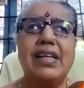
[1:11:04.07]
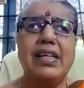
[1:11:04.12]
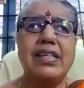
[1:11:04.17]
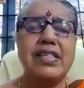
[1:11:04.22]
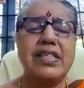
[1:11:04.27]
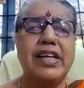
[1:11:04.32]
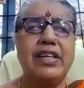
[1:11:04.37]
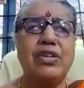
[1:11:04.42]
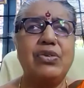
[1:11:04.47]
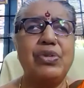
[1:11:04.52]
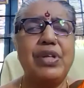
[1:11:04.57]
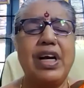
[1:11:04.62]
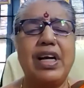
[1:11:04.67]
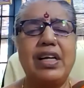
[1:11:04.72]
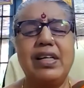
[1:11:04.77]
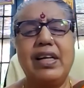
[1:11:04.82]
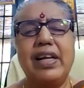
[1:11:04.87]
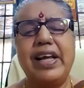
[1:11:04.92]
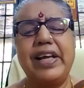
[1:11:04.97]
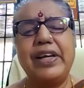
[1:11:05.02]
listening to the
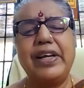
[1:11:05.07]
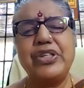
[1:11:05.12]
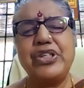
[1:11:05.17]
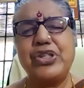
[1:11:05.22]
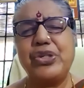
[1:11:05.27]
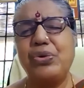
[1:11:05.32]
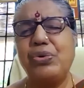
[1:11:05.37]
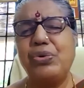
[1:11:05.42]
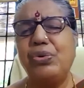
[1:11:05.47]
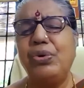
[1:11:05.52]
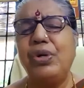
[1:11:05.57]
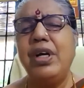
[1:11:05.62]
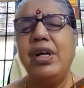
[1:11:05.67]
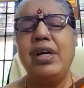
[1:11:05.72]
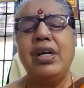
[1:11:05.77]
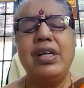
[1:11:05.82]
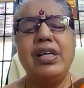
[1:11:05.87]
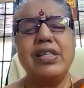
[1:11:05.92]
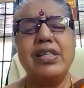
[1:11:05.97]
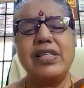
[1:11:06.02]
underlying issue,
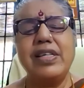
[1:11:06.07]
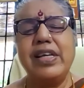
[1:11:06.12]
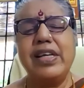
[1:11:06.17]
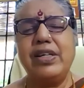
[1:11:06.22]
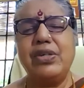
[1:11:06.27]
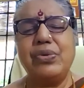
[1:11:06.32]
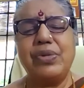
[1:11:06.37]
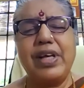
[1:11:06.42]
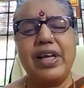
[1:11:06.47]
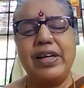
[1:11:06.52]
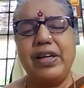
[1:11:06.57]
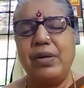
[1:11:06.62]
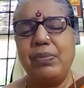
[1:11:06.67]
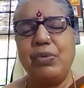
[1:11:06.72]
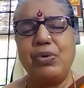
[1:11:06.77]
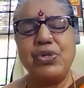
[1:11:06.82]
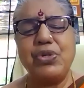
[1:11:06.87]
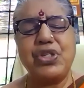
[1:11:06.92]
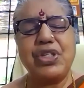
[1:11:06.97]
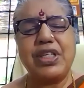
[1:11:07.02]
listening to their
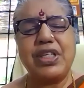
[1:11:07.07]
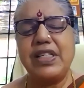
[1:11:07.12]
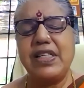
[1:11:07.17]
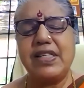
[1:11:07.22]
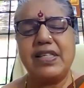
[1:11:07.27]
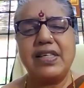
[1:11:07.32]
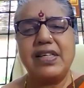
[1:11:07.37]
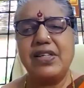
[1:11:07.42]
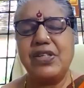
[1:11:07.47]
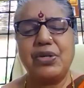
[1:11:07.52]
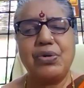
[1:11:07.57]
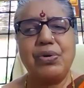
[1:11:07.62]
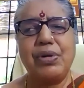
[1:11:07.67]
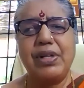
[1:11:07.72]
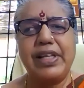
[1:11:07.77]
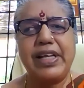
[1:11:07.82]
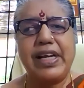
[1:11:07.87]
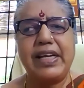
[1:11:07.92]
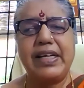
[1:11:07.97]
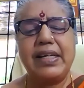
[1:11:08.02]
innermost concerns and all
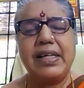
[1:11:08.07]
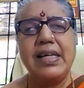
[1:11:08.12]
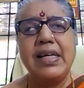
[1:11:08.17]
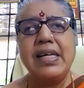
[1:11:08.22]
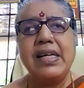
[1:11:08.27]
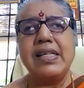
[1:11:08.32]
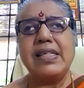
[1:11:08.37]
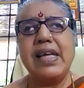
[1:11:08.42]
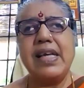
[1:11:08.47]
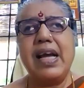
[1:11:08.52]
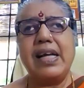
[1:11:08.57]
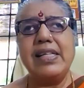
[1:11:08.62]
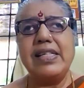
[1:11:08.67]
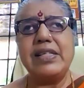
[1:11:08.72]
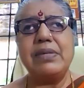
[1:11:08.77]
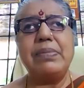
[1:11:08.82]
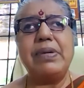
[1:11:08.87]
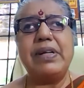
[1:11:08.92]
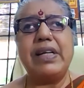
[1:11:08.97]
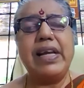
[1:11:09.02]
that. See,
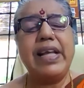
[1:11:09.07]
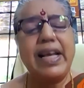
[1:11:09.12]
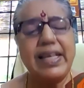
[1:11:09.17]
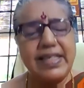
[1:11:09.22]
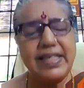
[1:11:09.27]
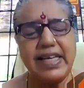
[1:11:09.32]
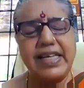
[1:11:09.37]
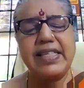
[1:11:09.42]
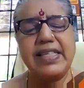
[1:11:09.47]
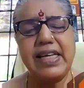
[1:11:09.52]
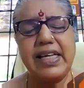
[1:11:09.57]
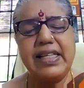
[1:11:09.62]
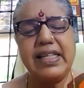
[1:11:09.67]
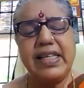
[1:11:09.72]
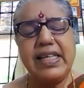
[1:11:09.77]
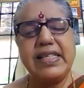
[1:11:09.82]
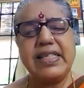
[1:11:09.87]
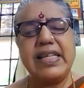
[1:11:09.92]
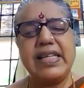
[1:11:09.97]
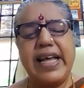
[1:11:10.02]
ultimately, as I said,
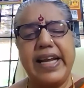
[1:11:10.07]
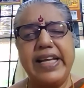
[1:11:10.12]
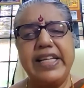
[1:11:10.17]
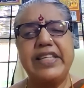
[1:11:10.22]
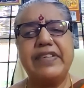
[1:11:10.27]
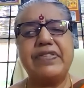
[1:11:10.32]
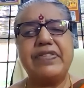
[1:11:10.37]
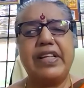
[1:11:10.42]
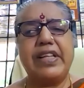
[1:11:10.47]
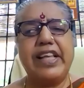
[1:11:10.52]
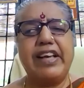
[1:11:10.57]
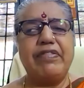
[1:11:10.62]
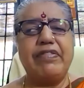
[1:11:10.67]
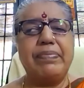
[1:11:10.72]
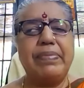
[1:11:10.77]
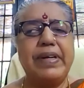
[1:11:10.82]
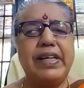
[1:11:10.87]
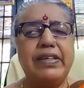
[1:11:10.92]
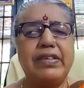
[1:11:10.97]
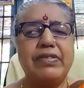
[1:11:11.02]
these narratives that they have
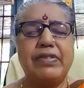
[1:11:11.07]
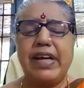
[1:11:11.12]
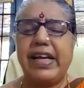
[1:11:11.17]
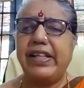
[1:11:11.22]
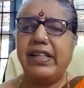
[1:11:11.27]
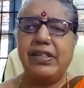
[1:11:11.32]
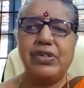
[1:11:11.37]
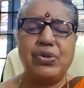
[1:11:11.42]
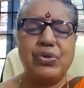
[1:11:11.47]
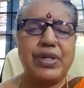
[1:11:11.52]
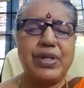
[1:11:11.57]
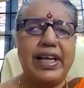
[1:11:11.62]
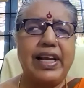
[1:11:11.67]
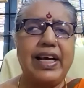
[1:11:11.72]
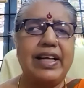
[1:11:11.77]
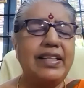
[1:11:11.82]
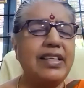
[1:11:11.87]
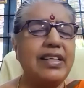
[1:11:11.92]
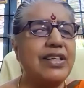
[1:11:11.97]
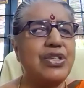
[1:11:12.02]
built either to tell
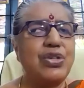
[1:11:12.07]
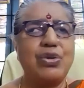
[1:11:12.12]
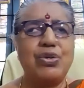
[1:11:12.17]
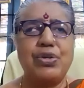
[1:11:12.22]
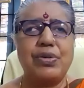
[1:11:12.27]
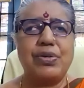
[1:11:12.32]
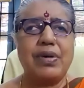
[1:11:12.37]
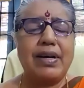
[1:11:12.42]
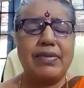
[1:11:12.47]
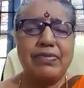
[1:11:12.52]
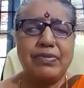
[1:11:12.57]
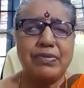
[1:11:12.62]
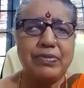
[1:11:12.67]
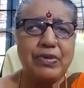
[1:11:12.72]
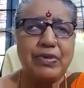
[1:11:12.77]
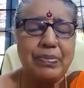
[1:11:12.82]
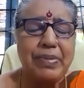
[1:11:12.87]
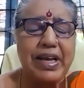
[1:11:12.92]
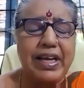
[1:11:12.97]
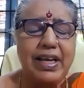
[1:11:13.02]
others or
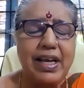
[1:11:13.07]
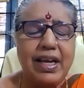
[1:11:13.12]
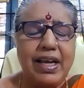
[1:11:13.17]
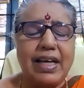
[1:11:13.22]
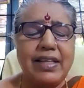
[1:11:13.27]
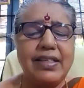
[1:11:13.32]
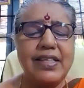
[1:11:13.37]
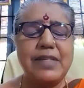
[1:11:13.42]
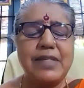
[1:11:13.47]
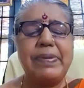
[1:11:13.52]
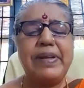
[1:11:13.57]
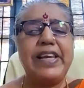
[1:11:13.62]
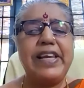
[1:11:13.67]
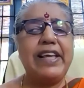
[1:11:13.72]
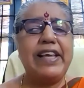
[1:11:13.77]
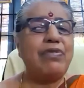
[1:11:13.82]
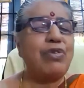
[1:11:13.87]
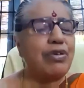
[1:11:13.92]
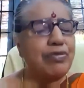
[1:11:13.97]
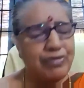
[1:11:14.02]
for making others
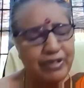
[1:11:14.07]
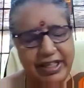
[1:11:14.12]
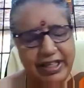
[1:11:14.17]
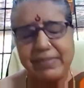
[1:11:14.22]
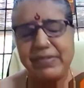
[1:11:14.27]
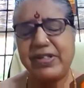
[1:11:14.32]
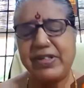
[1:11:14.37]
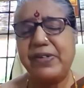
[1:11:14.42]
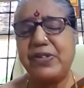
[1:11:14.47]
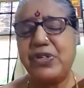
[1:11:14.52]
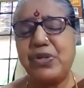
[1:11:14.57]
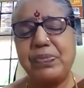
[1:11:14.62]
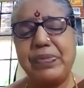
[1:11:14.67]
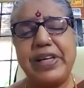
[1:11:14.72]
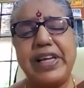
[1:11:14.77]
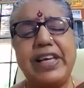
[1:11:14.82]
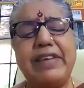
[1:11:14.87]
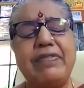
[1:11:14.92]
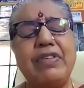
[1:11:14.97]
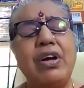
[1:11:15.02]
believe or for themselves to
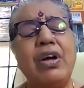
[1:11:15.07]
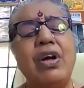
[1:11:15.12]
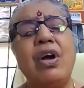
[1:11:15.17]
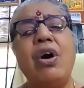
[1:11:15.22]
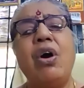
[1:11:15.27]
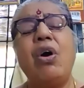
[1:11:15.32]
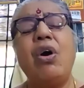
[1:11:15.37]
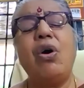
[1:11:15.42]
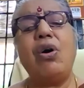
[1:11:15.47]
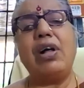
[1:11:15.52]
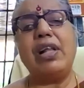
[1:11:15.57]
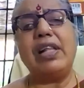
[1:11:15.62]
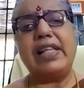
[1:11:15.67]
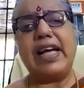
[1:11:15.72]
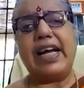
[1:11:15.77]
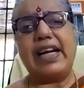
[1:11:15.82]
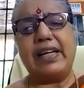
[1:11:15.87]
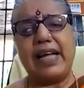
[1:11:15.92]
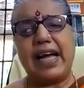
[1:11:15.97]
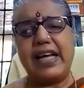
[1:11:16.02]
believe, all
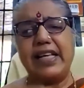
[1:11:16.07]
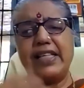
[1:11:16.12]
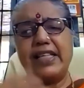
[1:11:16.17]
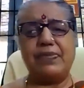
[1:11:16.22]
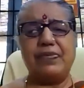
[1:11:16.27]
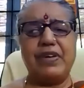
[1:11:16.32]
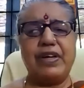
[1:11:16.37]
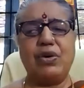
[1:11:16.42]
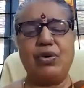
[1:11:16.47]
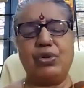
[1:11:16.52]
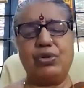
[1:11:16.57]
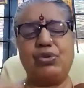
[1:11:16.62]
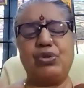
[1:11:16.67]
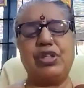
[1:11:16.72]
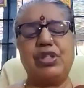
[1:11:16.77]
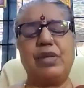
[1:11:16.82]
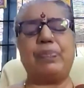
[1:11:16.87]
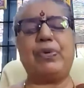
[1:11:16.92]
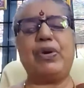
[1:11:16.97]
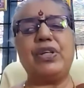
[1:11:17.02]
that as we go through
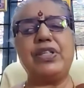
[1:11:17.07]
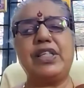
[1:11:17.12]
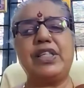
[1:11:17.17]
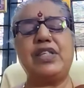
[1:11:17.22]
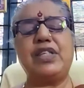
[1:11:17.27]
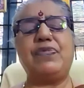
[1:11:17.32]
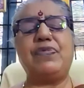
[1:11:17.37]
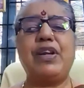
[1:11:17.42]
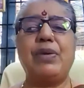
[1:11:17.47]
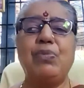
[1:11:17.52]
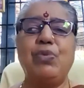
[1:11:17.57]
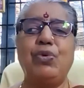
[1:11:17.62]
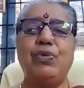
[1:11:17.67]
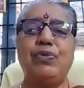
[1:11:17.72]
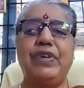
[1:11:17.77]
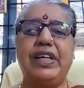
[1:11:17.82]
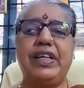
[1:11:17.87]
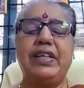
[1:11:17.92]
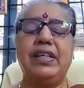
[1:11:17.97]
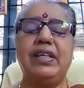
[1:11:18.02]
the process, we remove
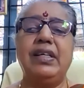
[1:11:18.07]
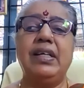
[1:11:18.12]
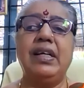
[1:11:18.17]
it.